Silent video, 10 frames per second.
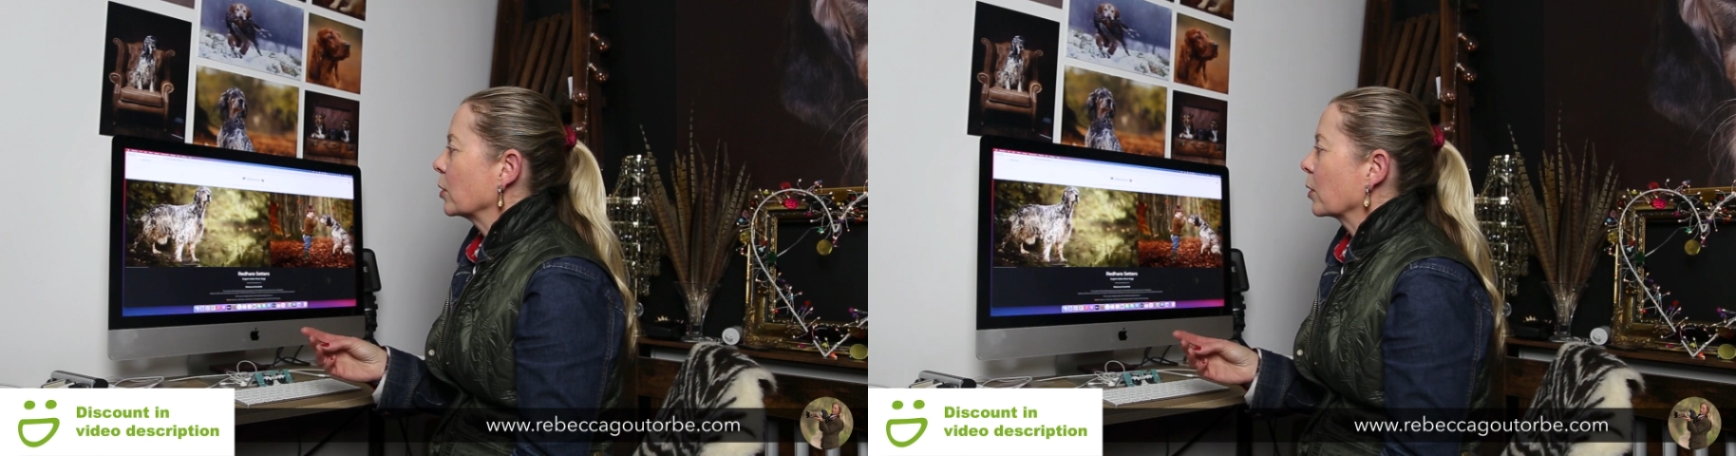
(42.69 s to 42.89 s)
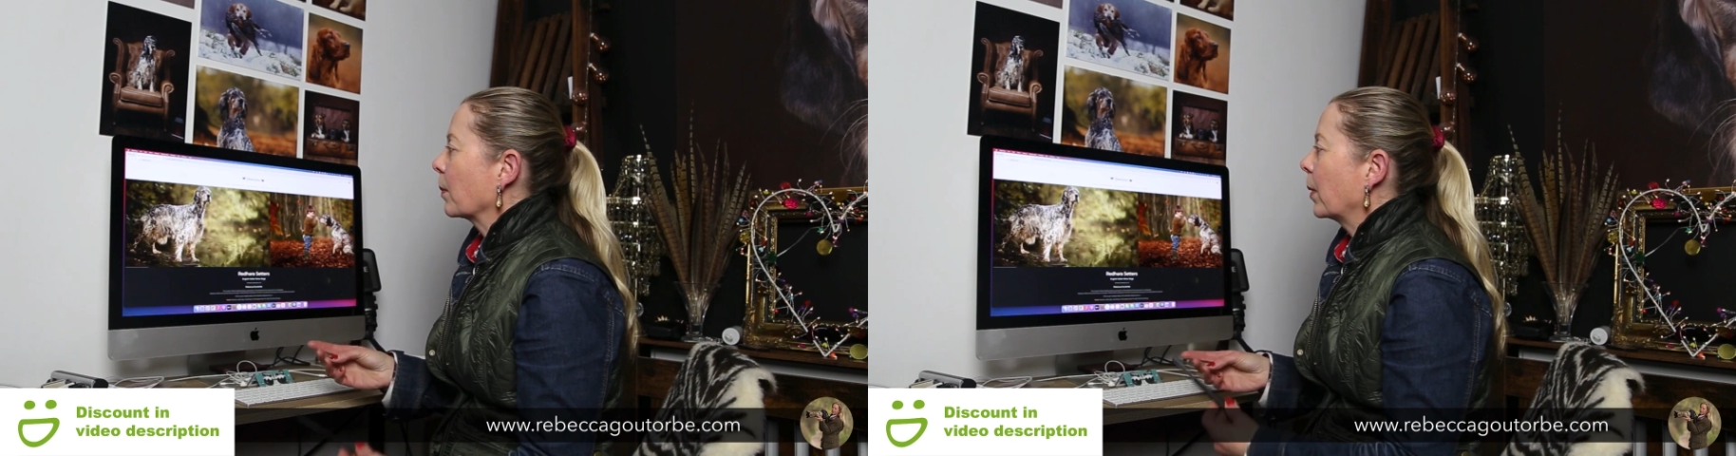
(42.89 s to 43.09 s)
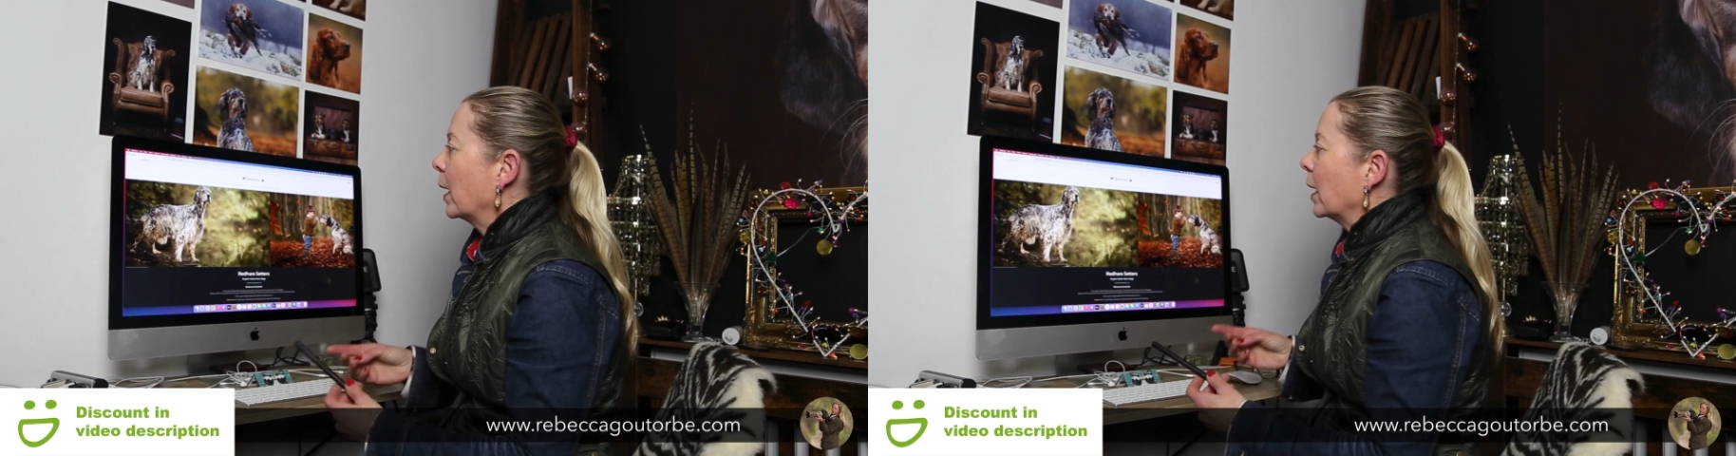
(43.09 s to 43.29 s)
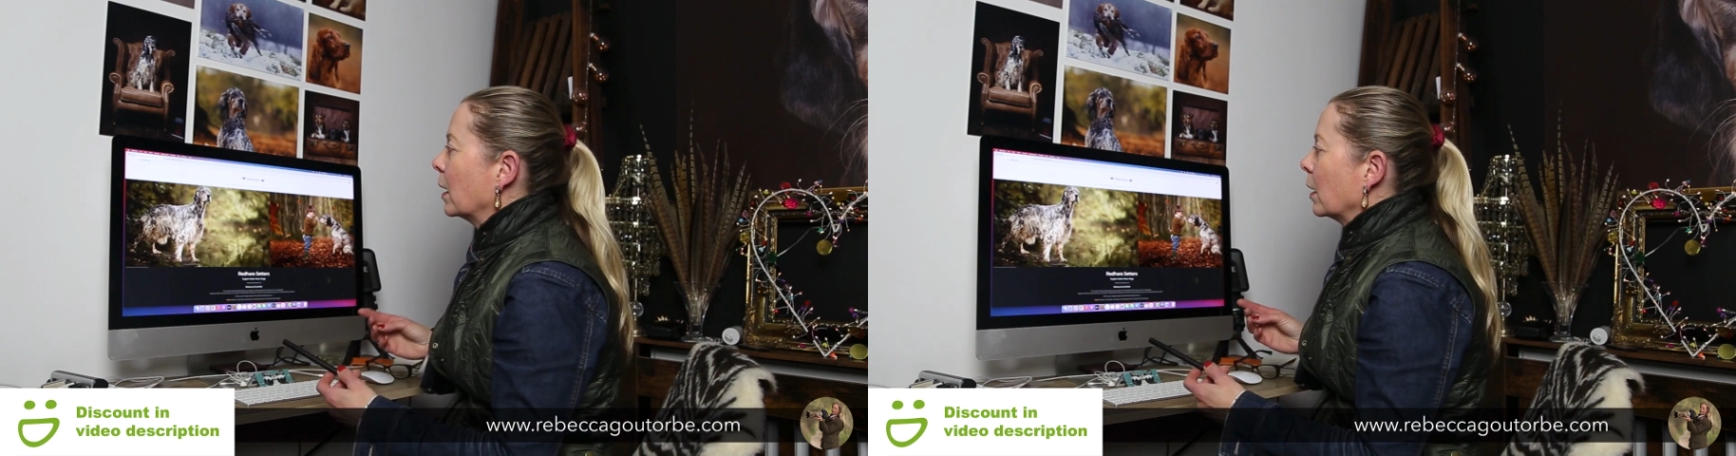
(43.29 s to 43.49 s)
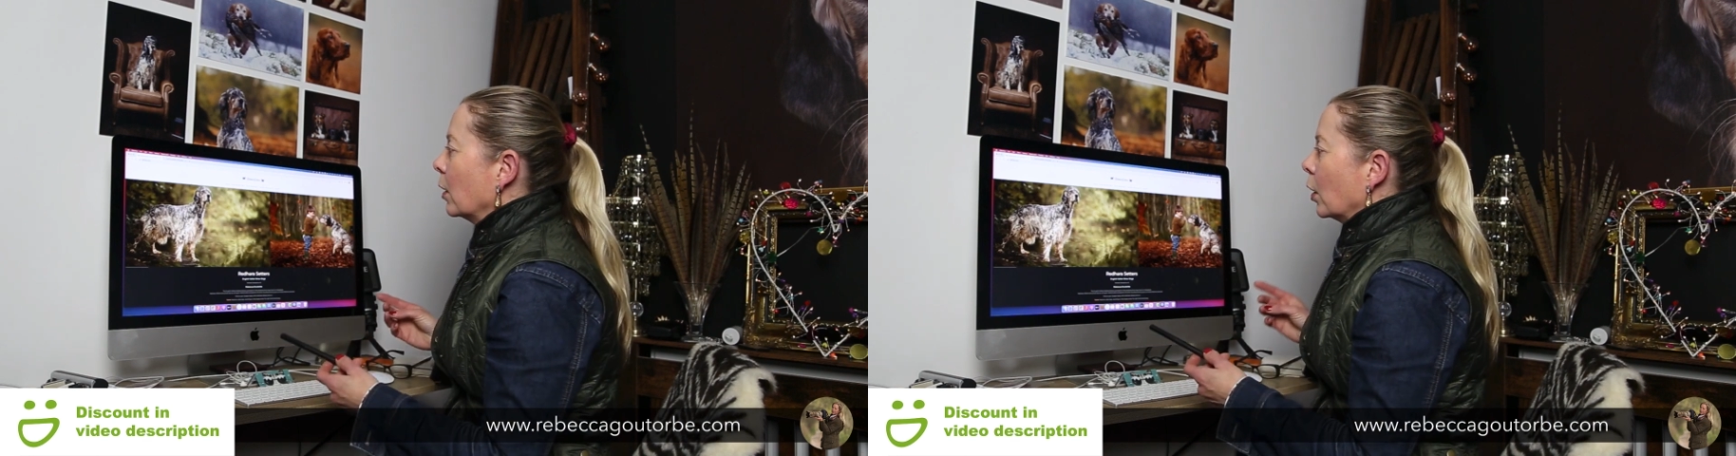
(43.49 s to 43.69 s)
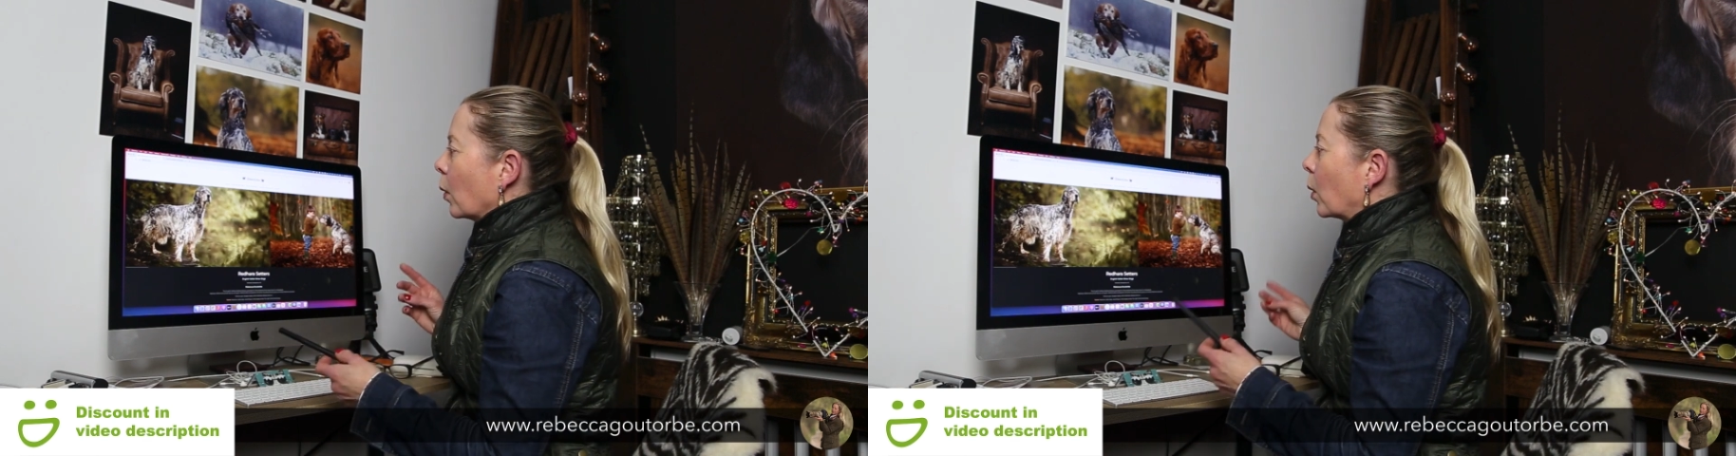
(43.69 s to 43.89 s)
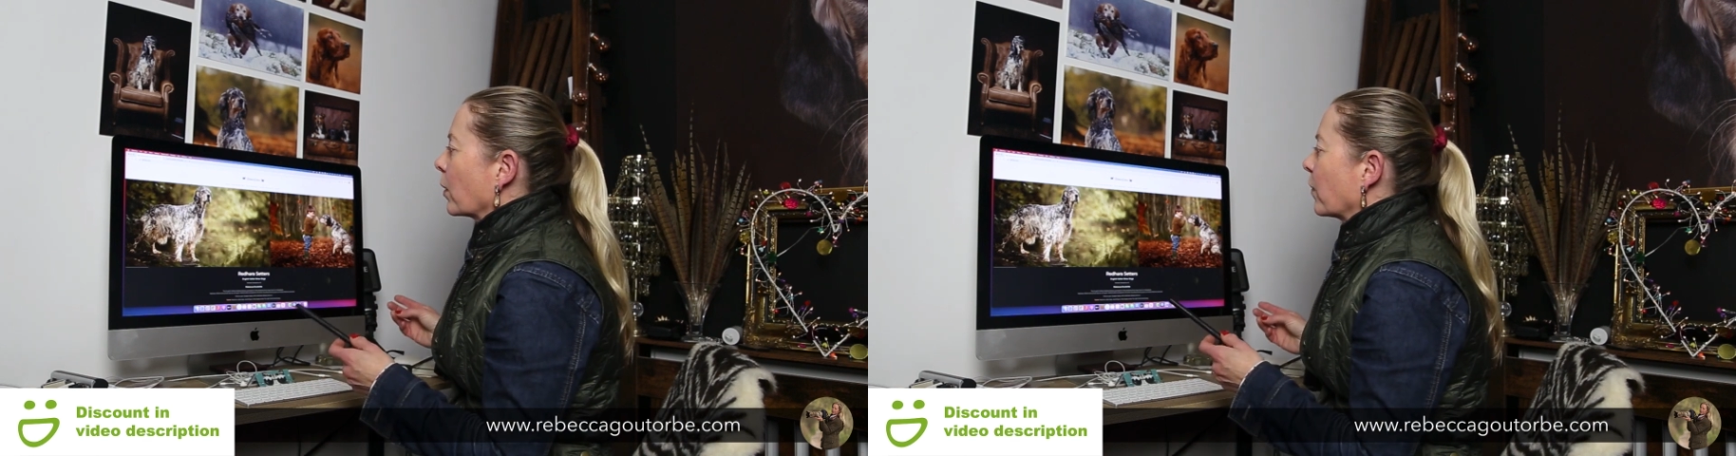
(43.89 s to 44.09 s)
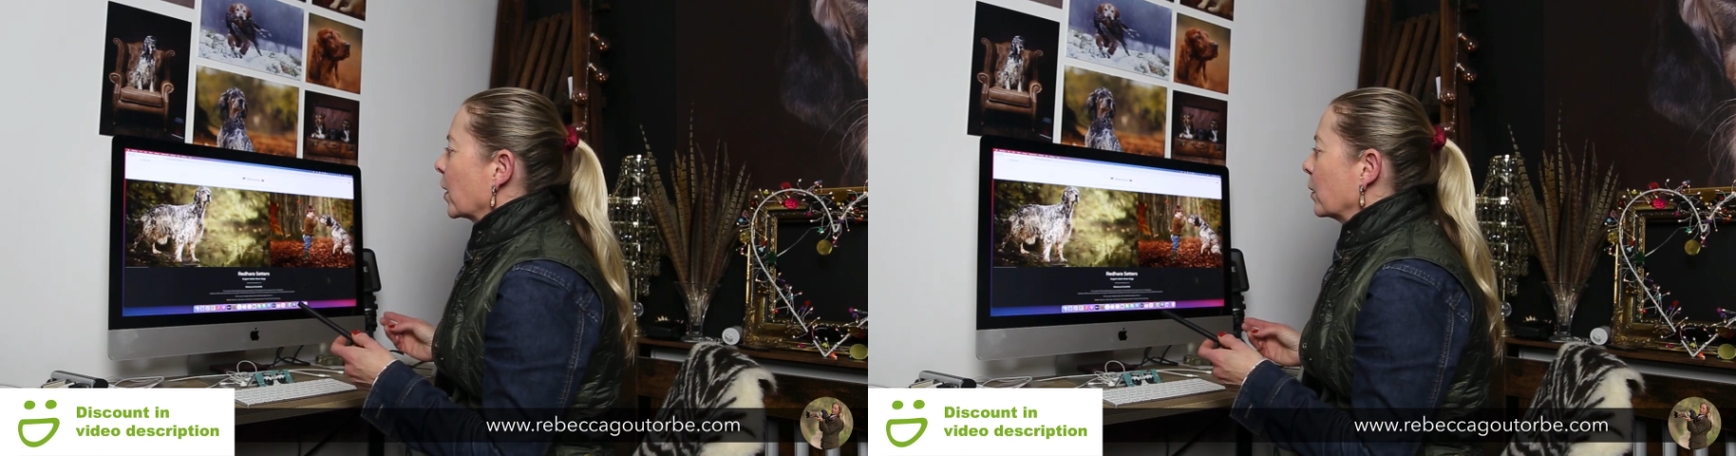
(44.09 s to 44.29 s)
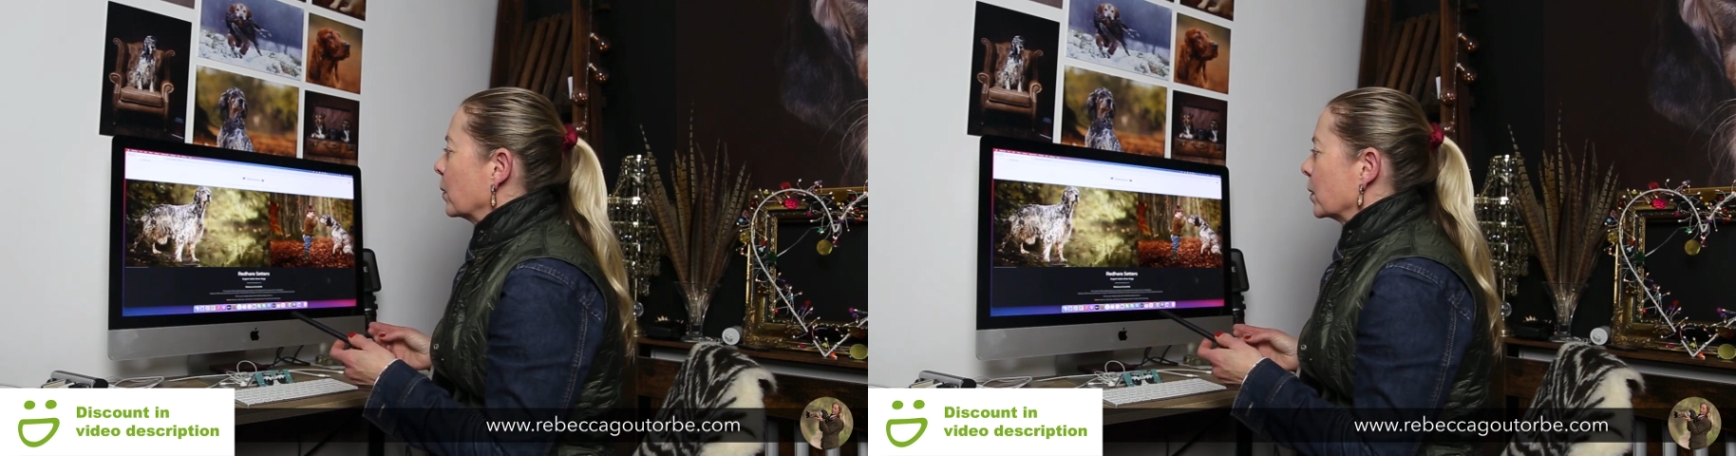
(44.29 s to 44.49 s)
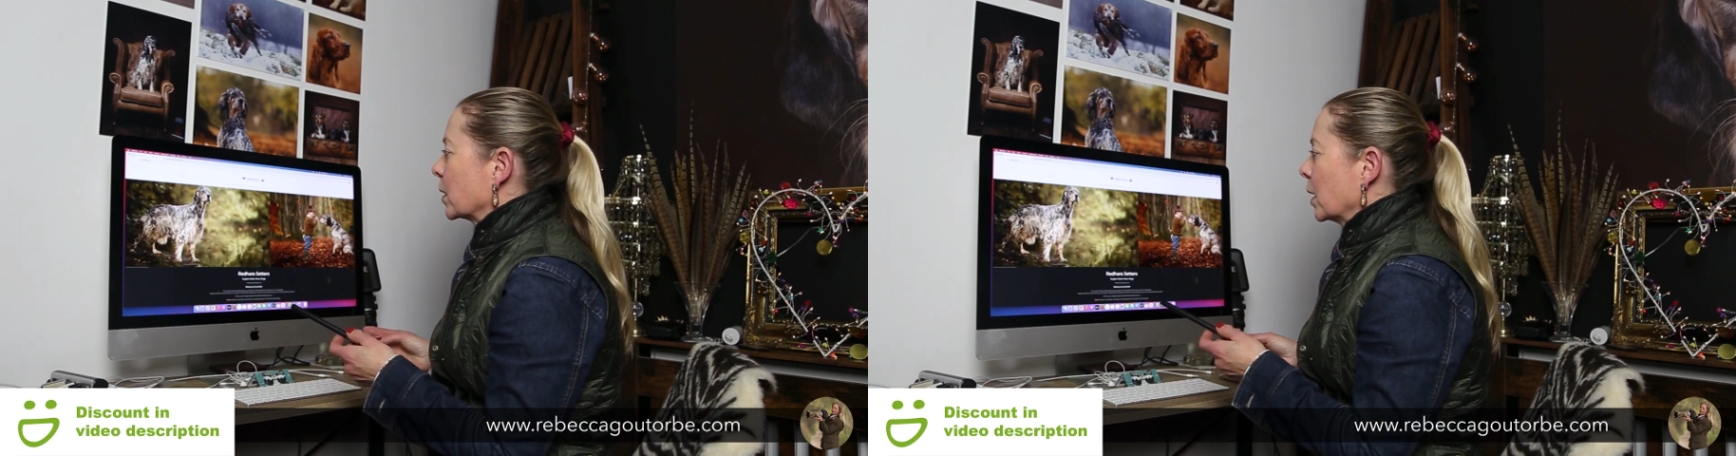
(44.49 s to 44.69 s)
you can pin one of
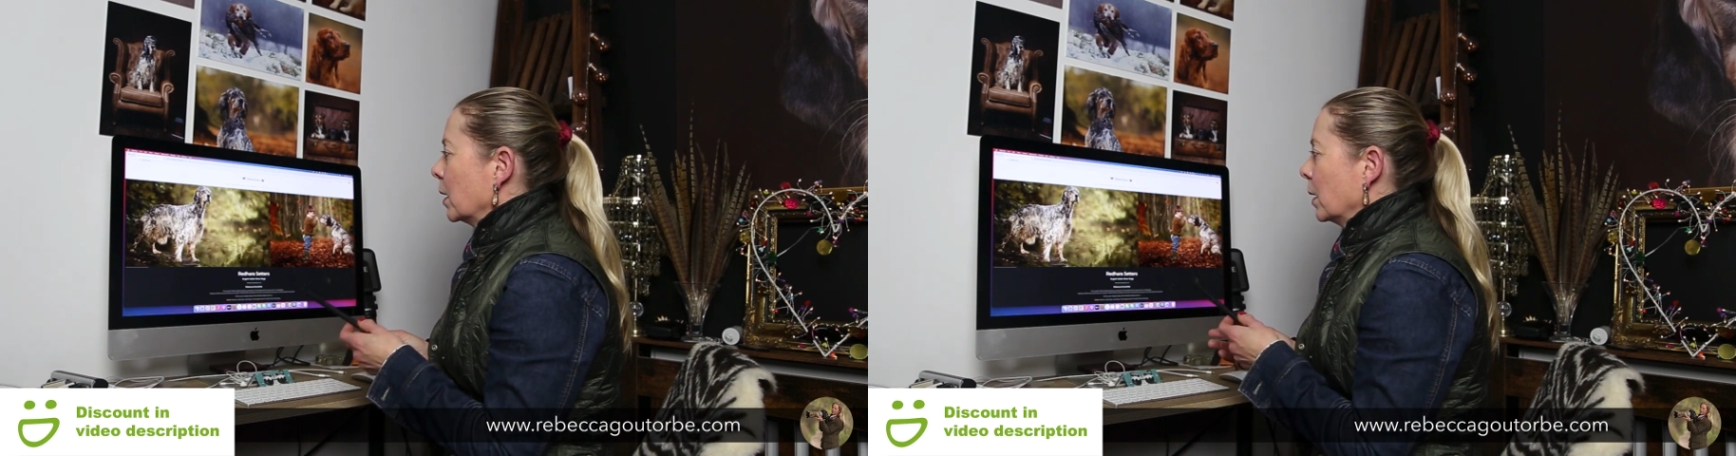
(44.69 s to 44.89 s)
those,